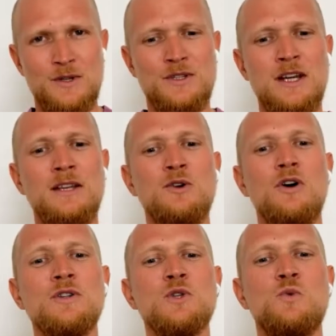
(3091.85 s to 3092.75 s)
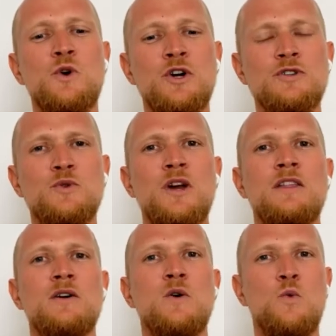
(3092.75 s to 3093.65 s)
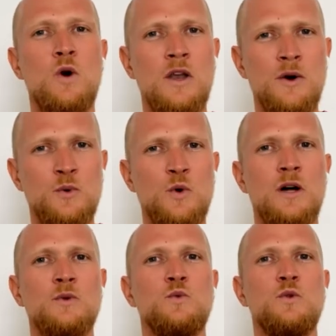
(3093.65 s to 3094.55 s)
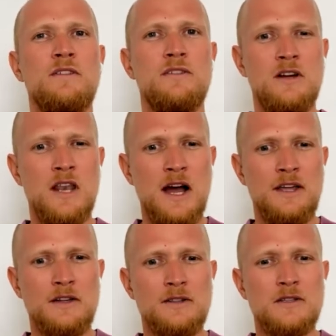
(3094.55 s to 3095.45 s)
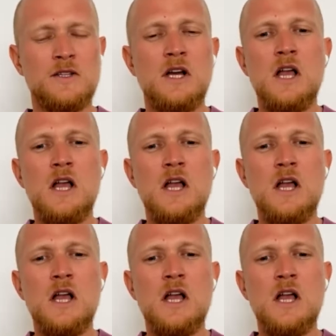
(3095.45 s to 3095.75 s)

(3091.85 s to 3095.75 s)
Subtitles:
You said you also work together one-on-one with clients.